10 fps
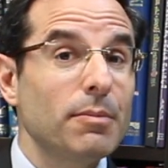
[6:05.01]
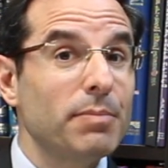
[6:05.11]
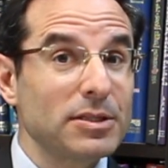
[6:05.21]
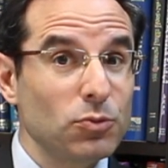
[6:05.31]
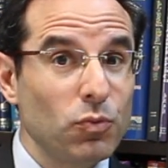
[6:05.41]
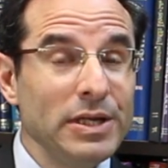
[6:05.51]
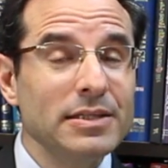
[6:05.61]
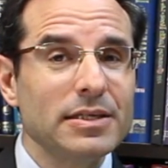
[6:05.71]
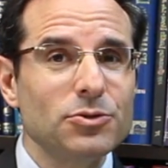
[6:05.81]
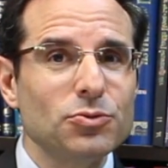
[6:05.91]
But we
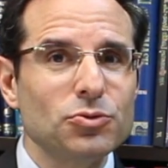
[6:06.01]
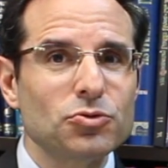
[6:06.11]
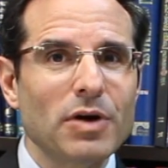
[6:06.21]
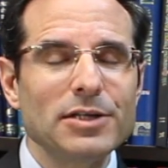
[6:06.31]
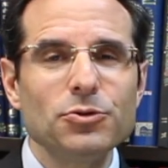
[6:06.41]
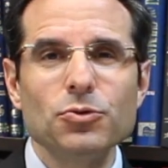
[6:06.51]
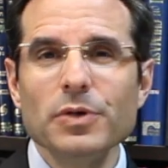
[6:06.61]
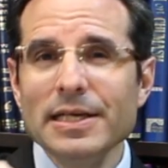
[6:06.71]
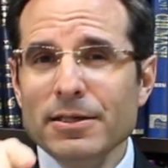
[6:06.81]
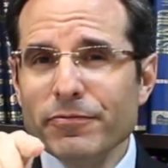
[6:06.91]
need to try to
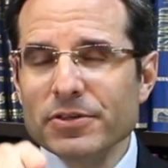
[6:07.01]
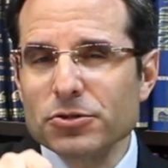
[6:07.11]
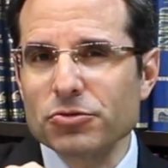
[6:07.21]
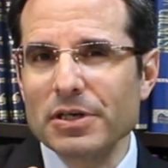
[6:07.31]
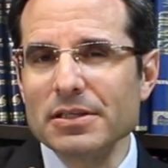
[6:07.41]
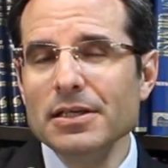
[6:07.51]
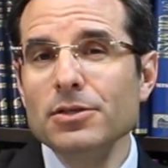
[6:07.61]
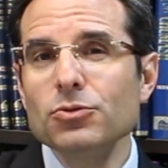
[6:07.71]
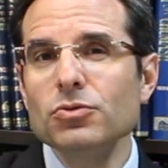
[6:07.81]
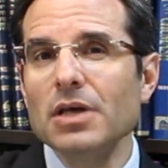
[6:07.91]
infiltrate
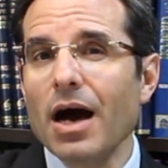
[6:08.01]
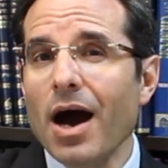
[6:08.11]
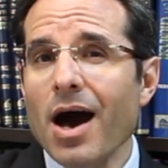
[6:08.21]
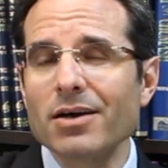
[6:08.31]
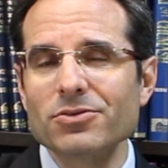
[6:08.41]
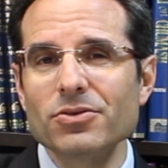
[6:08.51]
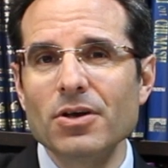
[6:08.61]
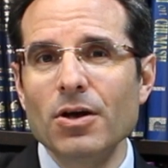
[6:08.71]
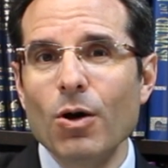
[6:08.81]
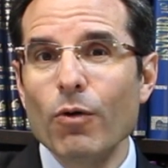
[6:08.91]
into the heart
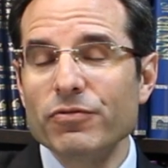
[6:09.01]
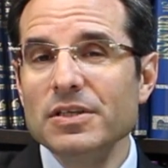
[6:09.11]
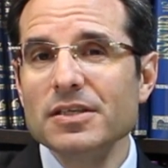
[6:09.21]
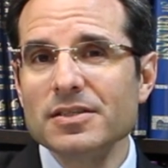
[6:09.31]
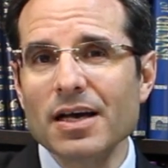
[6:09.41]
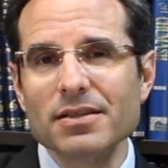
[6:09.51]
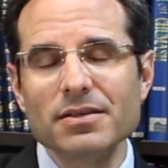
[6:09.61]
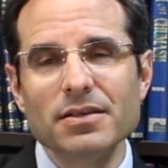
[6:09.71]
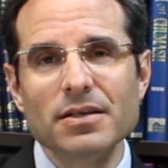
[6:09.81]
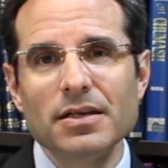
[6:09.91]
of this son
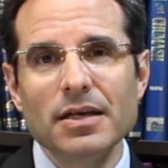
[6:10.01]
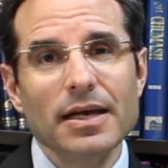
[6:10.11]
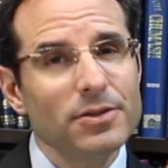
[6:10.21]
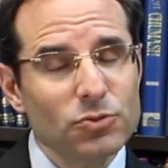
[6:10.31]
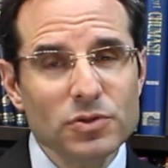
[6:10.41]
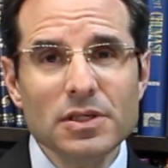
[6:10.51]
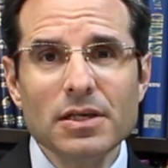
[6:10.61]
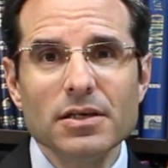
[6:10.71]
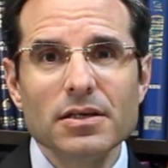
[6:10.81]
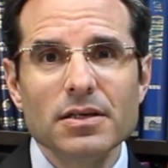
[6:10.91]
and to
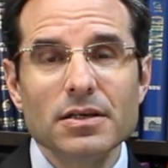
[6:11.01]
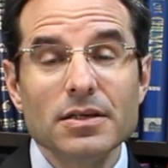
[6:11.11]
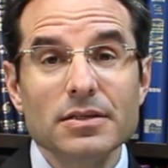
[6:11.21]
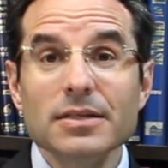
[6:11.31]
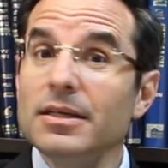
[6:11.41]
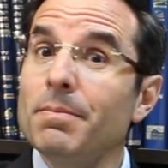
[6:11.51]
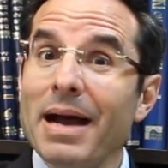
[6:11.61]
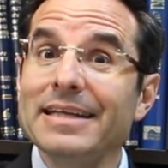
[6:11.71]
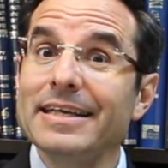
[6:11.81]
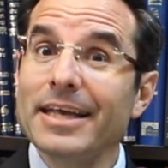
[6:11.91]
see that he
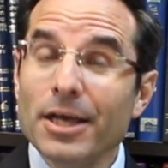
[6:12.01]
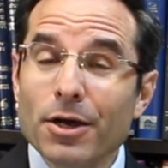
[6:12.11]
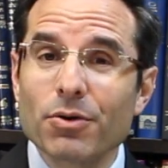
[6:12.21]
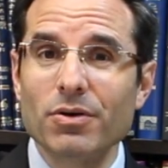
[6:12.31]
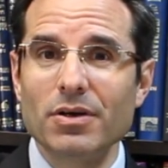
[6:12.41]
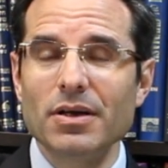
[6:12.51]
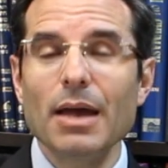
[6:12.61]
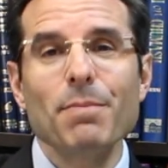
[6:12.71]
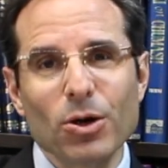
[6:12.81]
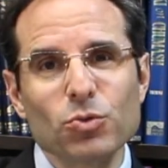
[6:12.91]
might care
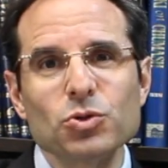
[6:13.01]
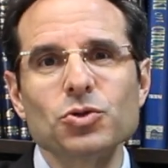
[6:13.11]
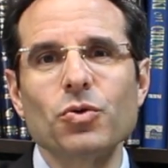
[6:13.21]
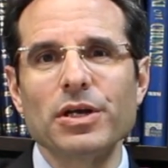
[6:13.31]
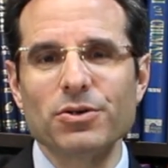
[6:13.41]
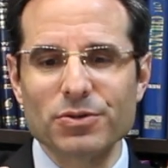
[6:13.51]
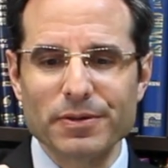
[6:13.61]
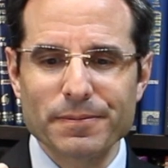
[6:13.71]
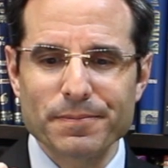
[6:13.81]
about what's going on.